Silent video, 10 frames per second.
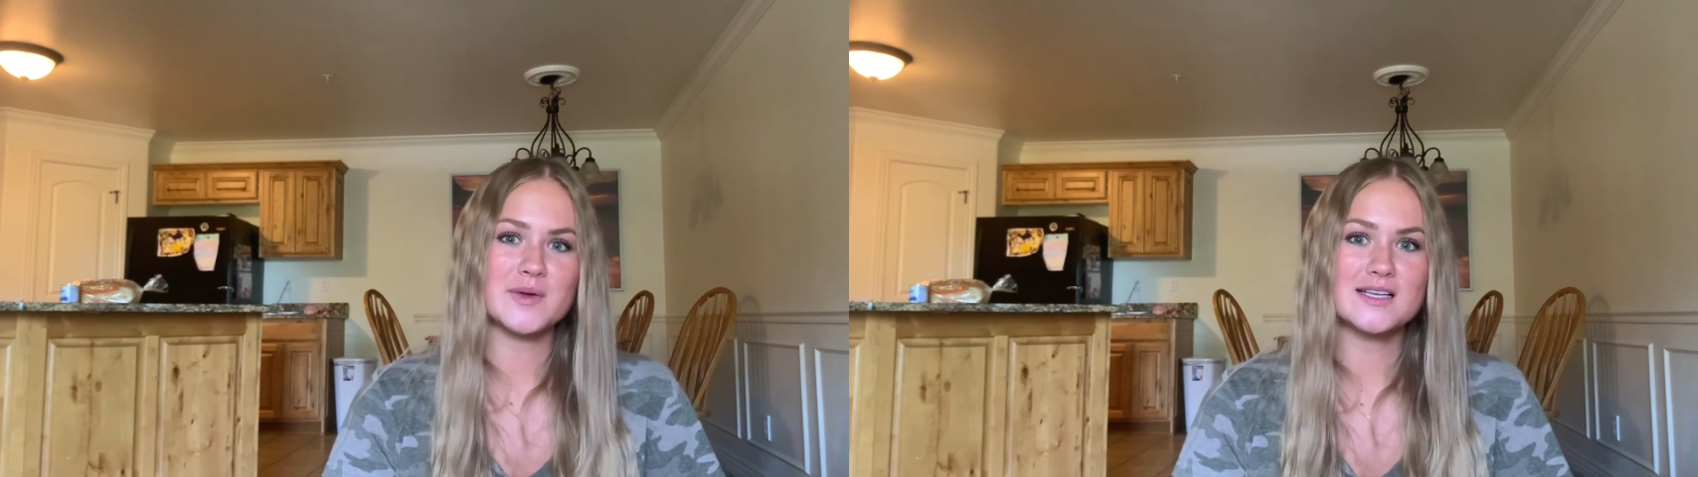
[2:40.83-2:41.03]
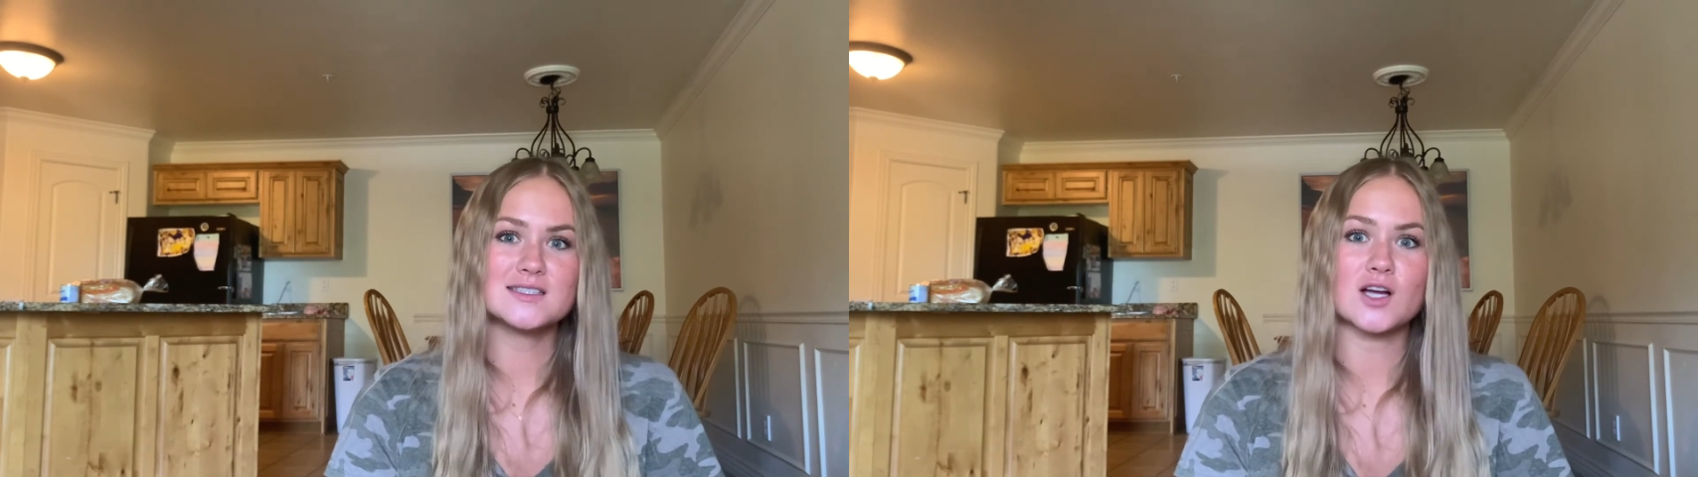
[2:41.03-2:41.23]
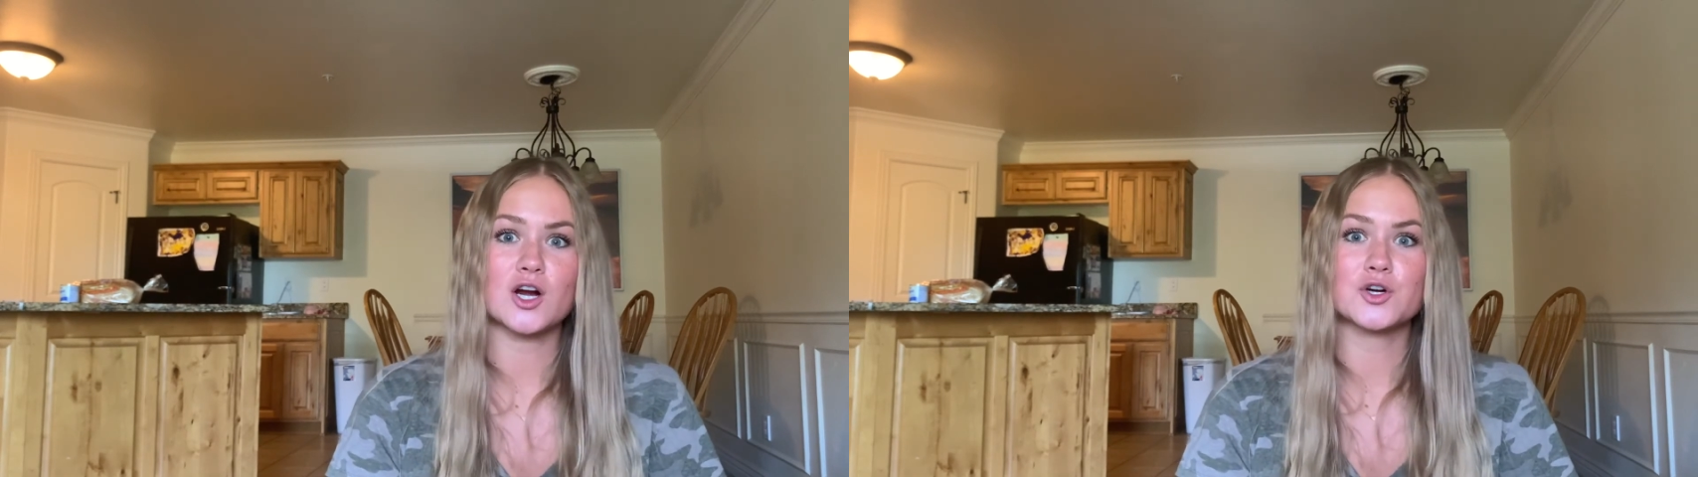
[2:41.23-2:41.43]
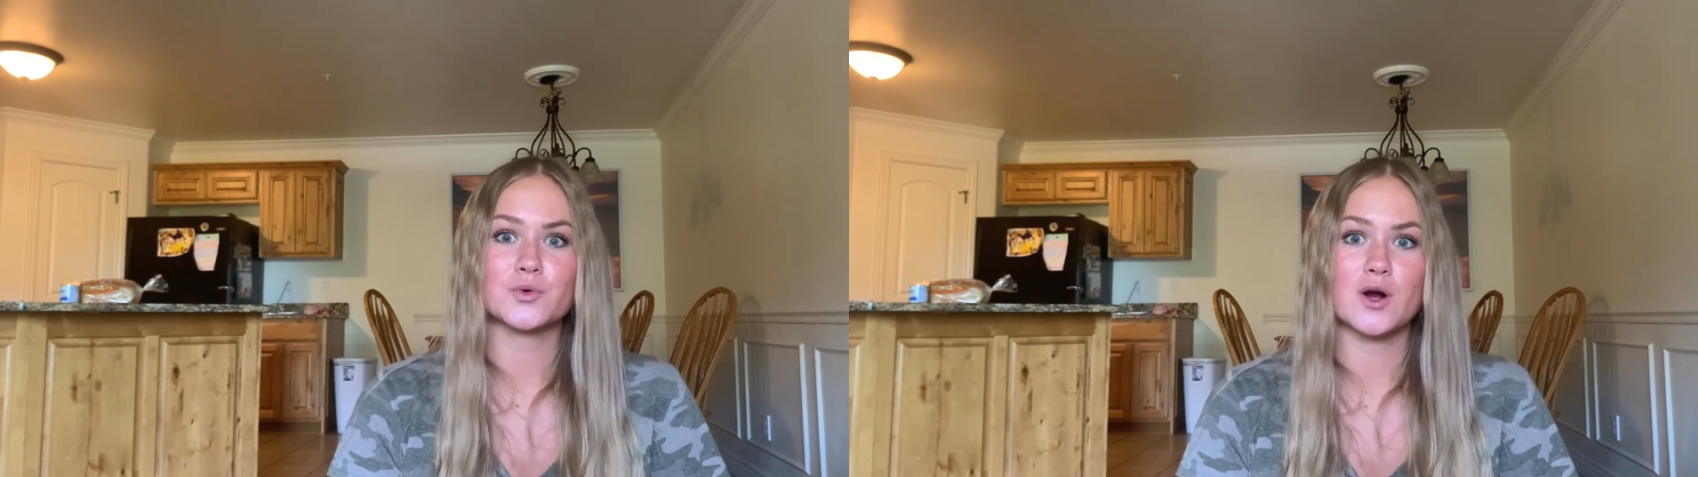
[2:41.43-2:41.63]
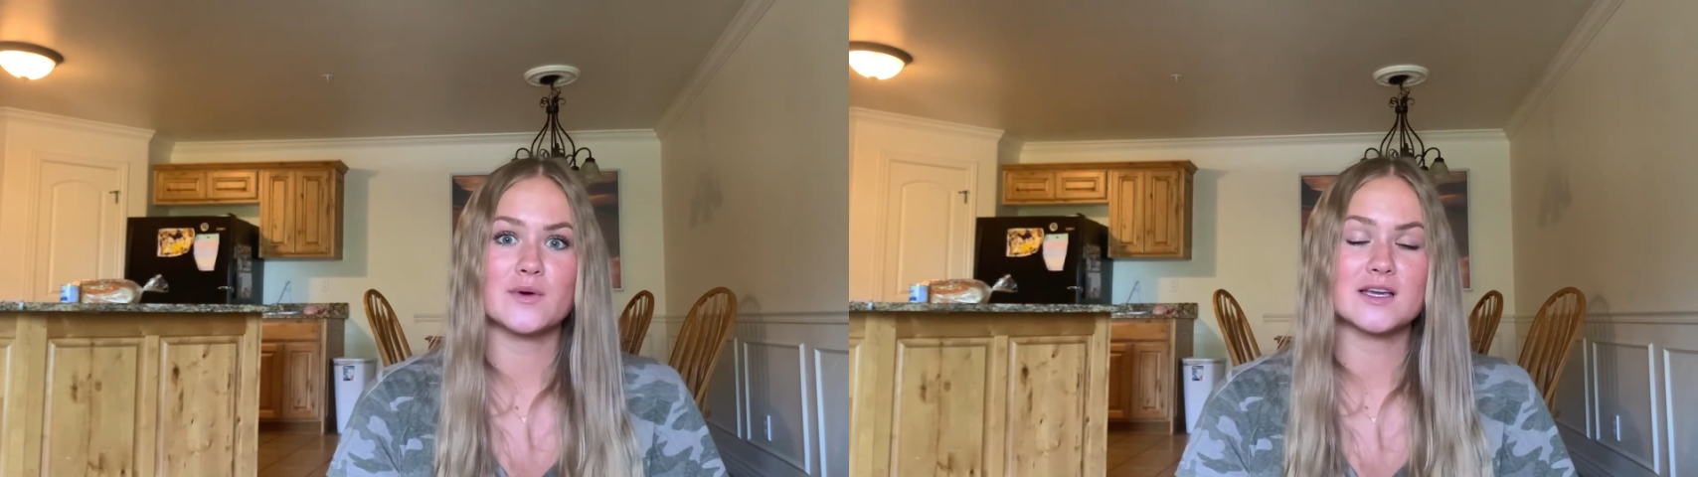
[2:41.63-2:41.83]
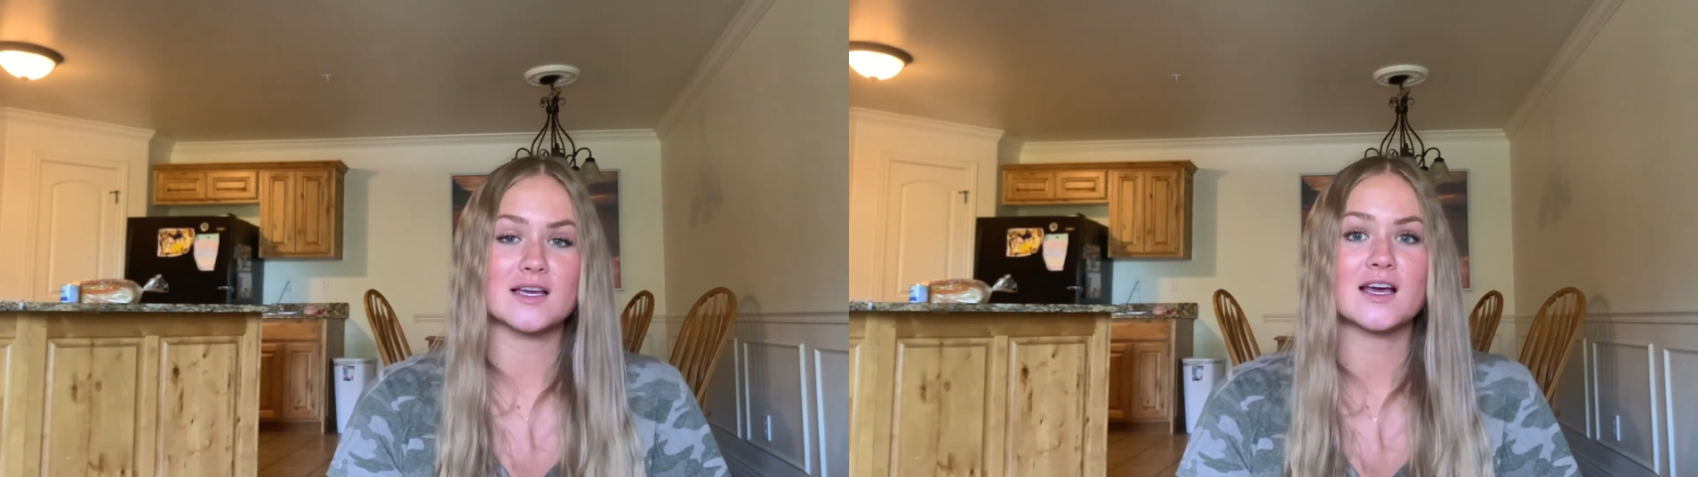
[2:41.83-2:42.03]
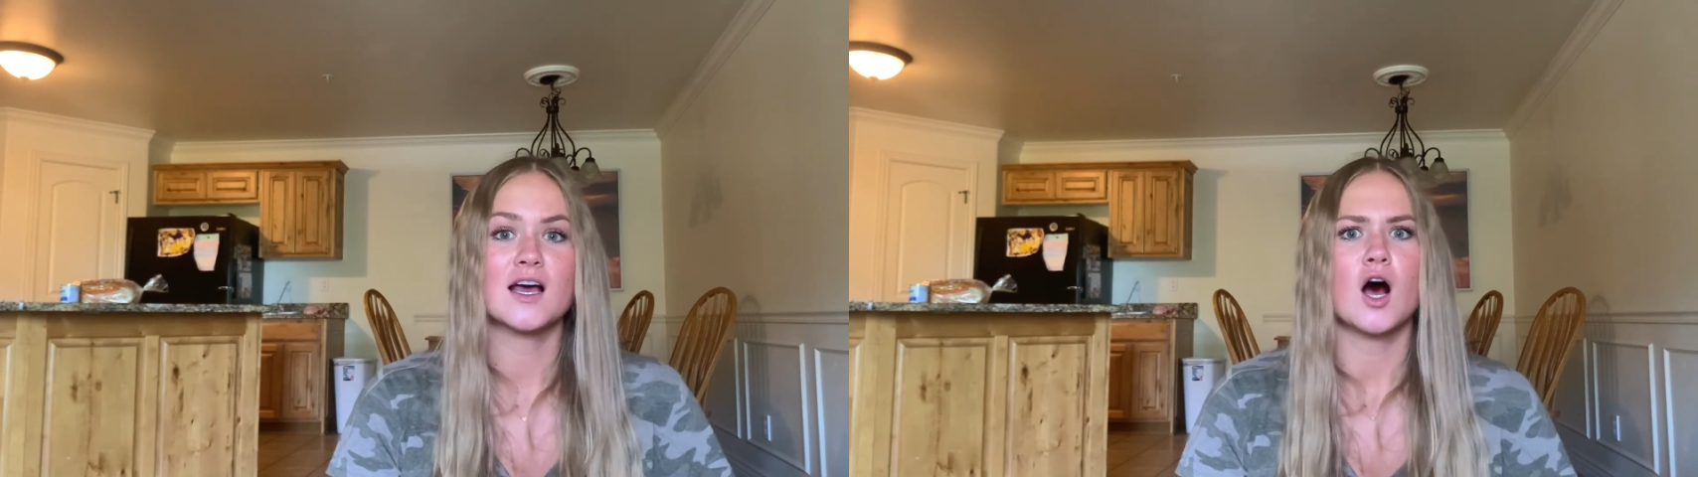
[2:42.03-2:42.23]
beans are growing.